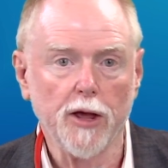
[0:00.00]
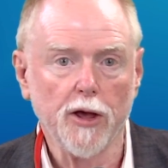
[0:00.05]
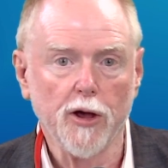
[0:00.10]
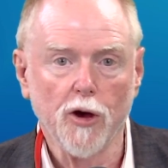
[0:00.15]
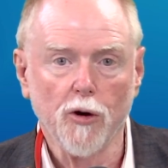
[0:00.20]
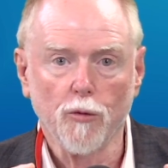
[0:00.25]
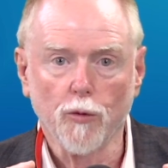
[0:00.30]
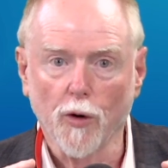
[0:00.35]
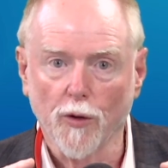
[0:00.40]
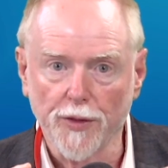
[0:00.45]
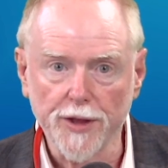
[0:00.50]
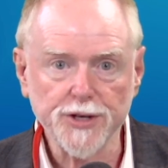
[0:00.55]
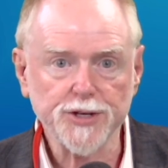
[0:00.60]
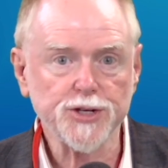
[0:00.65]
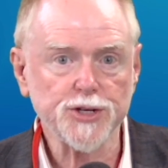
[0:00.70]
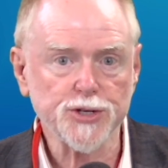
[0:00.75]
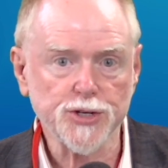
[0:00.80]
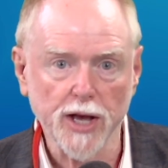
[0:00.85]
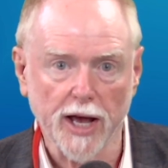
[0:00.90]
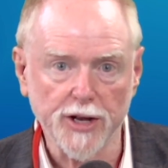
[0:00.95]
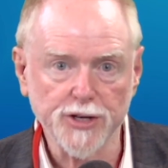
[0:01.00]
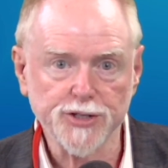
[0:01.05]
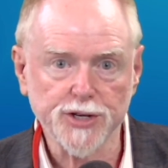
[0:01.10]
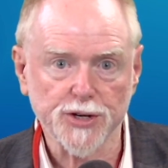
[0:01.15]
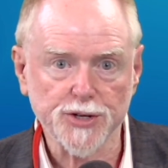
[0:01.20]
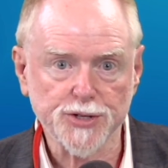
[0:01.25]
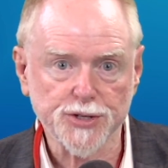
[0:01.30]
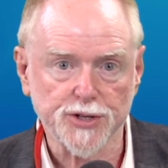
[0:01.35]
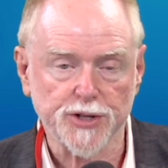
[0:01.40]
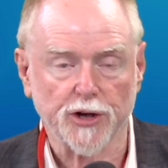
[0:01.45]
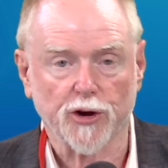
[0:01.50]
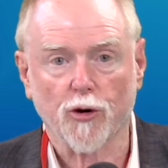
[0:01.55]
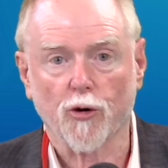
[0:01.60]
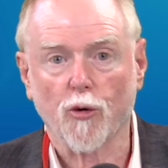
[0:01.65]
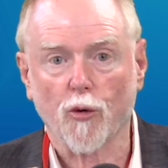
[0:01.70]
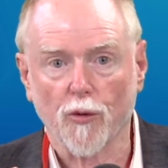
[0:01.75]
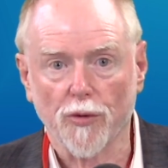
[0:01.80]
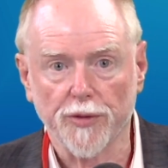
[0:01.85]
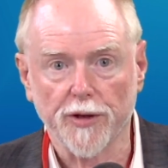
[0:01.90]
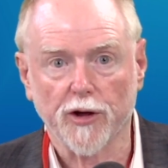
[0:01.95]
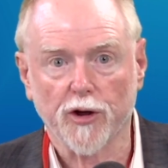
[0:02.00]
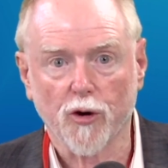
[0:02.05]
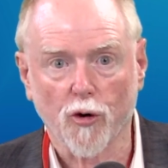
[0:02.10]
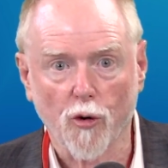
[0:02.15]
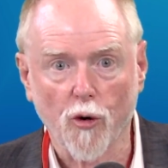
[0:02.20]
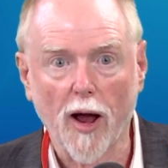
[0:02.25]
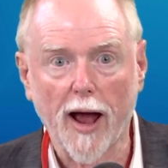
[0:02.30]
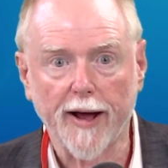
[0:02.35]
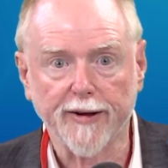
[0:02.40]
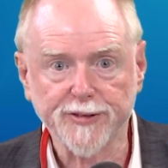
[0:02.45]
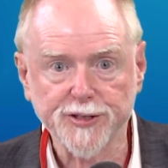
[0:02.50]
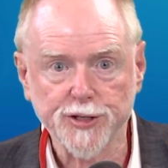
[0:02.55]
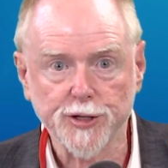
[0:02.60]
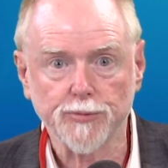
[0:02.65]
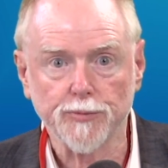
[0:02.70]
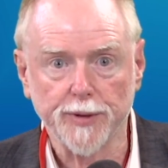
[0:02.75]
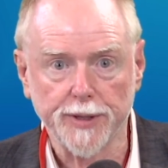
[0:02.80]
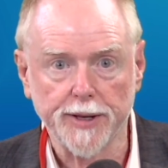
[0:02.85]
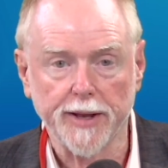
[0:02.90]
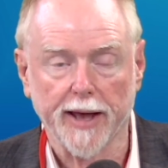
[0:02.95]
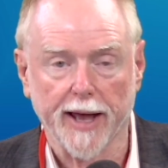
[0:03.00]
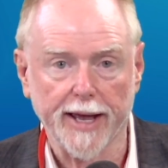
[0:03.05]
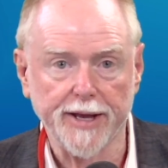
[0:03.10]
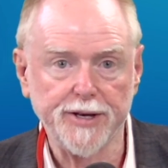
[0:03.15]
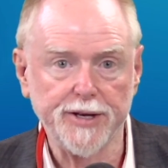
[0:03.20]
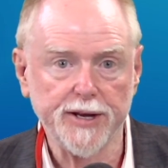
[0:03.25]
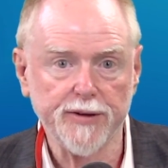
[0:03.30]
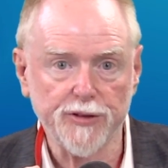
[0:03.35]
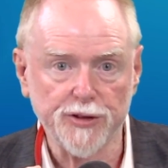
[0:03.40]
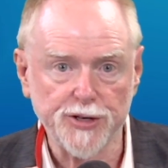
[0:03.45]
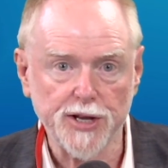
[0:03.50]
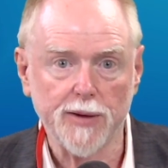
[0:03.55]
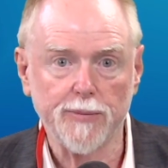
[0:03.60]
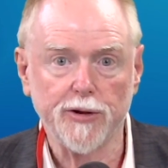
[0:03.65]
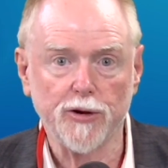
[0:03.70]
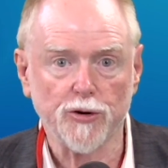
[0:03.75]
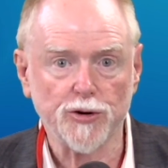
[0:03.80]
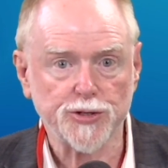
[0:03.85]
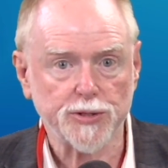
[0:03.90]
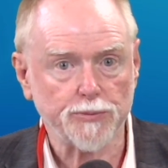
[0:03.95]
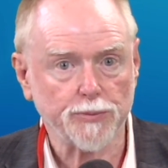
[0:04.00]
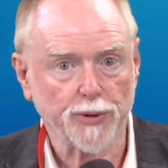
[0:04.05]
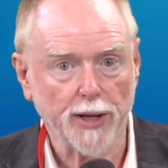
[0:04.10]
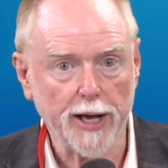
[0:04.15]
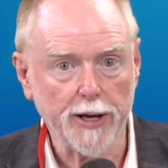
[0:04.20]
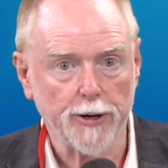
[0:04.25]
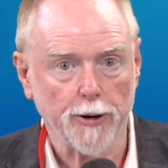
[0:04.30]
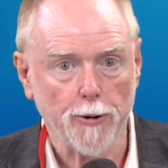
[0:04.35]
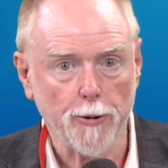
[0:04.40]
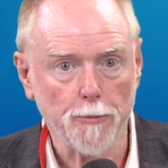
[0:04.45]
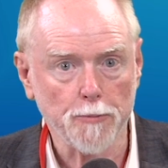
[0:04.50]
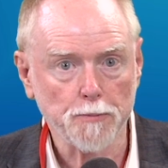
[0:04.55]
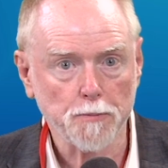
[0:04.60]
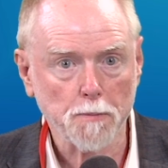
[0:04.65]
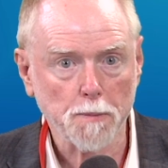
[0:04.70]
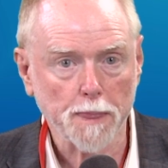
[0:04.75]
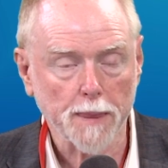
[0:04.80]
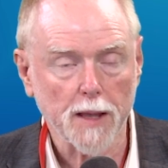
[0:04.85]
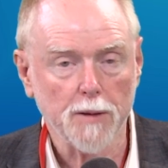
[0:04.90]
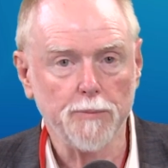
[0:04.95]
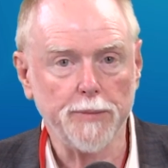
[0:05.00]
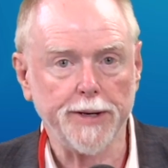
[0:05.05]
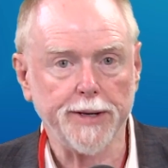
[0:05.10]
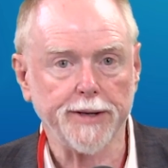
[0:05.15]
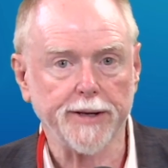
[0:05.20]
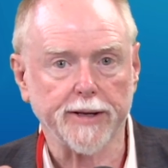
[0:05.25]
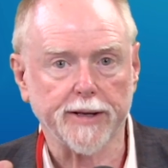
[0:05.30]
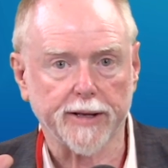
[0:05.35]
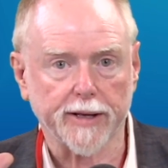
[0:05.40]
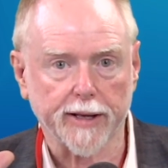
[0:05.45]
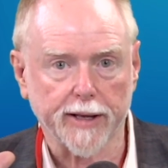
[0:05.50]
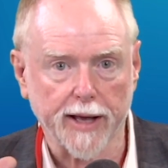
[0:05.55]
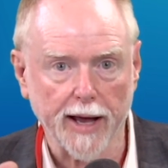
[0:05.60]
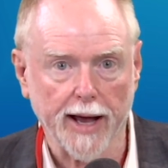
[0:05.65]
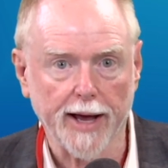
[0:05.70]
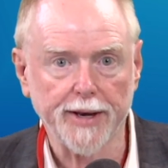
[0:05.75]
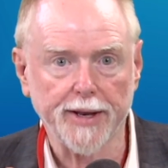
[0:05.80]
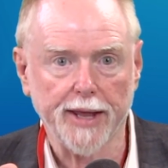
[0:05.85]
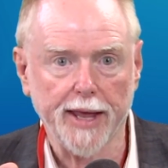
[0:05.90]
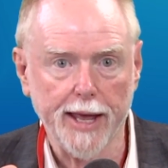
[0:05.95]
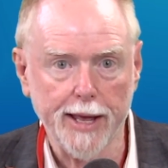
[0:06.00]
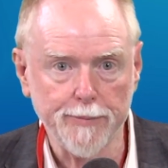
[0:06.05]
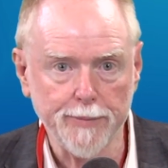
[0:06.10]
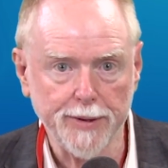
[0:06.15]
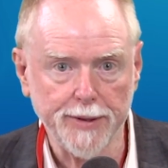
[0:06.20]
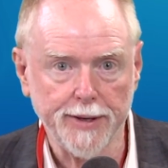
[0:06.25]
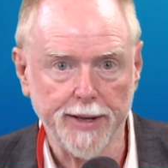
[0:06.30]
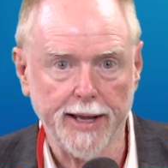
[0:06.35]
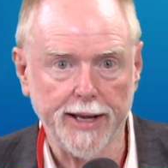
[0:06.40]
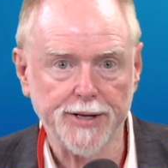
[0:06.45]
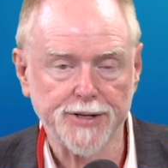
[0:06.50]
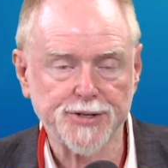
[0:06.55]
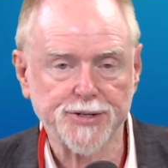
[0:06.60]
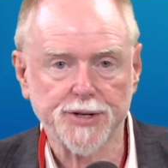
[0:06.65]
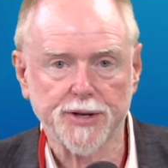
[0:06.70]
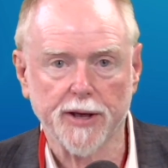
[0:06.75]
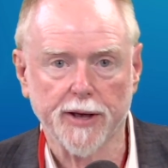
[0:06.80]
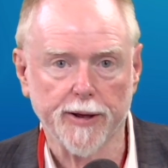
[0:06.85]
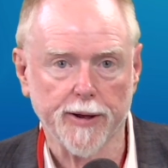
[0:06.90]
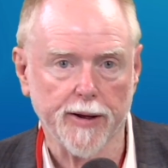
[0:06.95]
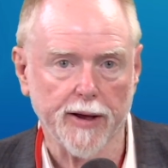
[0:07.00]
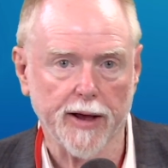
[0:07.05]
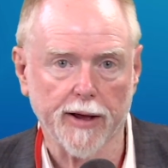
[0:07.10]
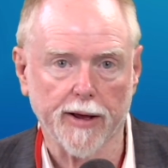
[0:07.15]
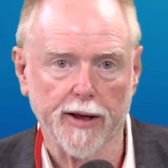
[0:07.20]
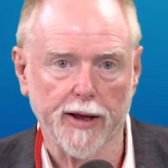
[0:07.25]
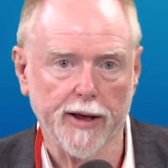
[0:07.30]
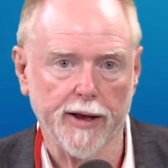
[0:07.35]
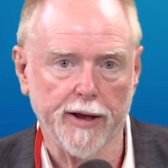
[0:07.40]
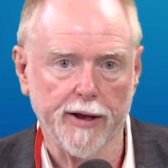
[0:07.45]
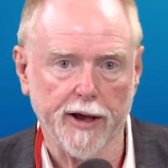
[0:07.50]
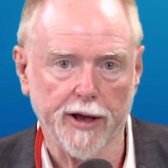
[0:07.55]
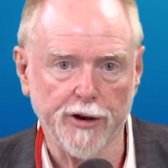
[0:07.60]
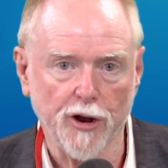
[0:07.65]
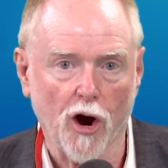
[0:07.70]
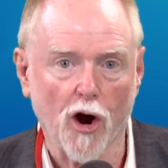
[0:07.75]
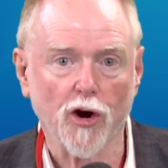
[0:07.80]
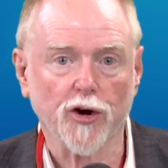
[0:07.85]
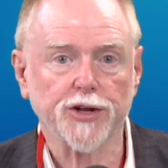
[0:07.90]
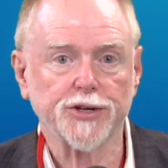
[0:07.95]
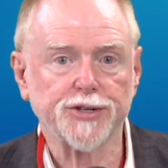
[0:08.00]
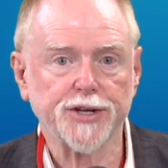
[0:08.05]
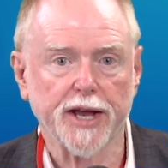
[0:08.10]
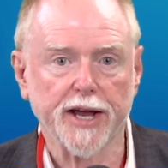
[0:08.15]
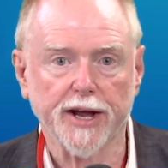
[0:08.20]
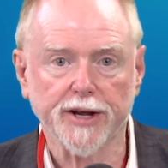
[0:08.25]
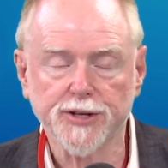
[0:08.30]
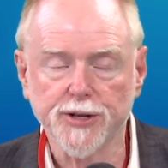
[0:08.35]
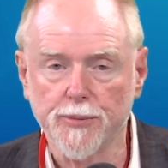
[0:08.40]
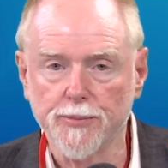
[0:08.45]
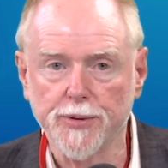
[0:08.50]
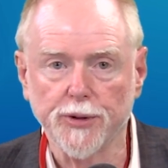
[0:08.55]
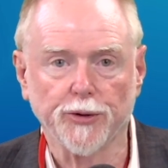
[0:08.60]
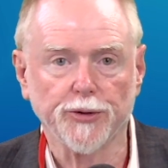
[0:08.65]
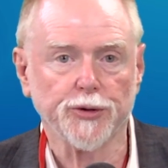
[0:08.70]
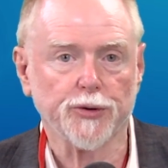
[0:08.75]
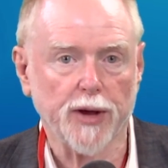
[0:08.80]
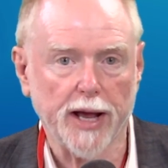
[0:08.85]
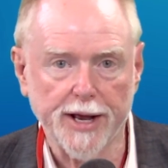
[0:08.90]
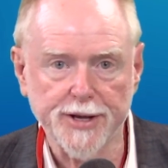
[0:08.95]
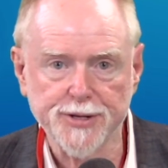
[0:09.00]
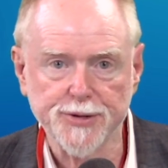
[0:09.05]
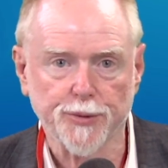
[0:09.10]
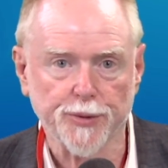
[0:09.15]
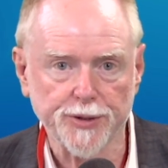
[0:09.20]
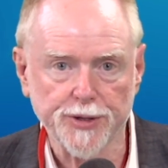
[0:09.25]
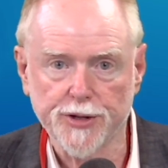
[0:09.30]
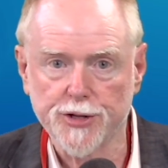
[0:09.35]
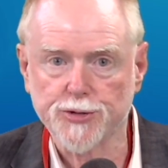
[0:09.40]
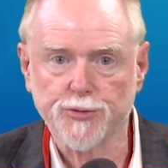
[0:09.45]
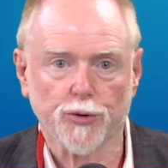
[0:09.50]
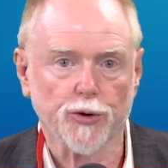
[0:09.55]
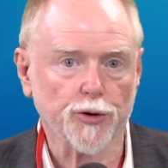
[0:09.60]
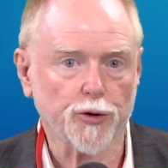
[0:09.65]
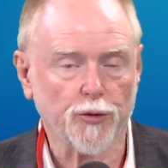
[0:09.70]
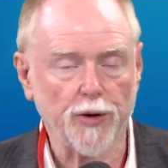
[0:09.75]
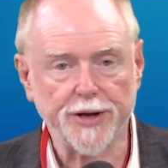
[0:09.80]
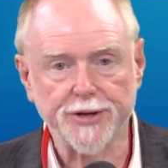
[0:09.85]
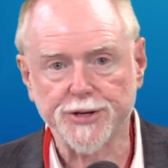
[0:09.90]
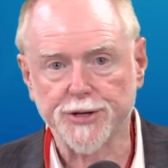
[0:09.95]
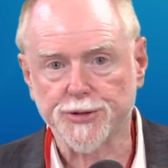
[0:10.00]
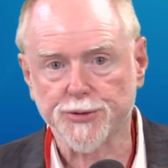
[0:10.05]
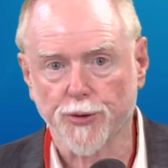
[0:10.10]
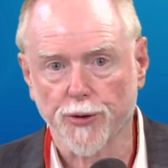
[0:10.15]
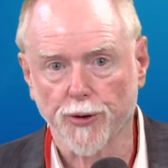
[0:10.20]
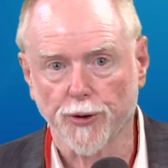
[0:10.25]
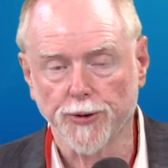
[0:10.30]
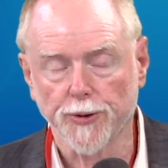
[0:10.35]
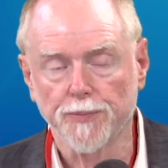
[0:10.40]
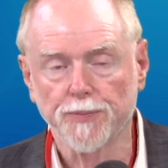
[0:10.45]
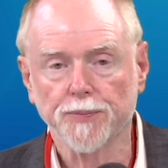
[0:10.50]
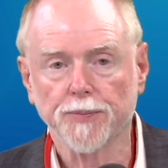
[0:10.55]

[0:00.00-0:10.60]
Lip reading: Well, this is not just the craftsman idea of the demiurge in Plato, meaning God emanates an architect, a builder, as it were, into this creates this world.